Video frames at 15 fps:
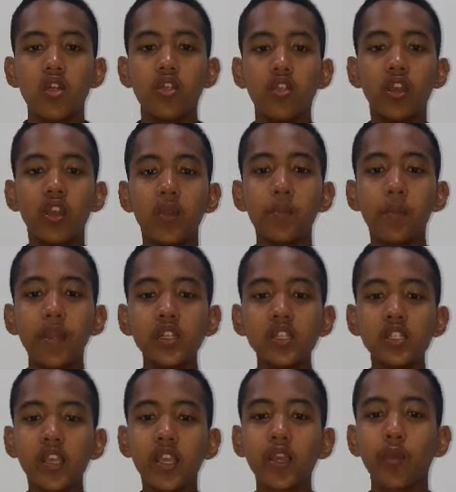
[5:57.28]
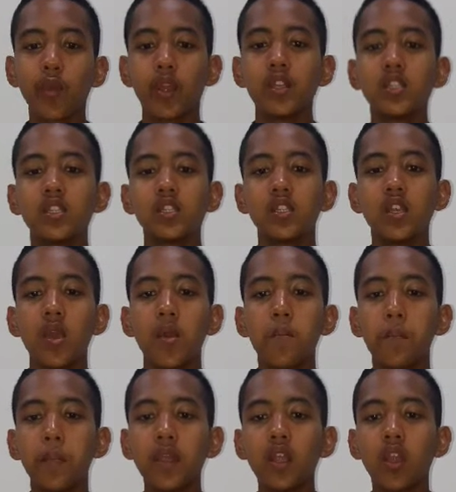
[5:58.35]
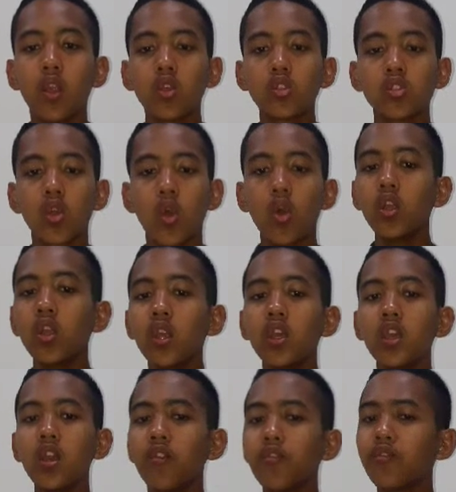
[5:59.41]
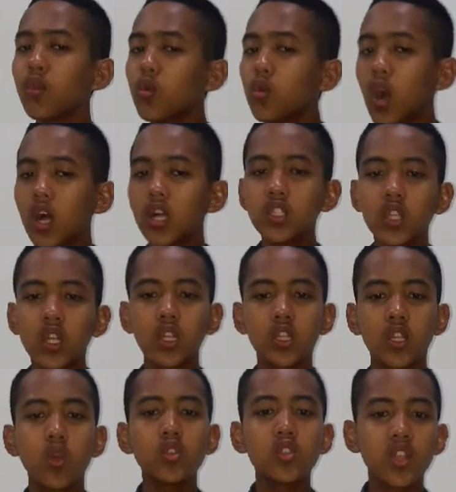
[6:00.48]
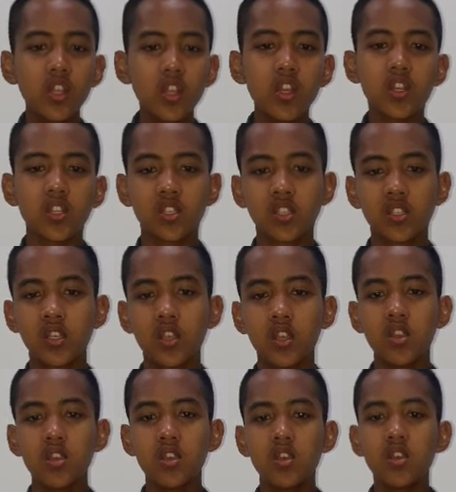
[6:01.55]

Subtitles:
Their main sequence may last only a few 100,000 years.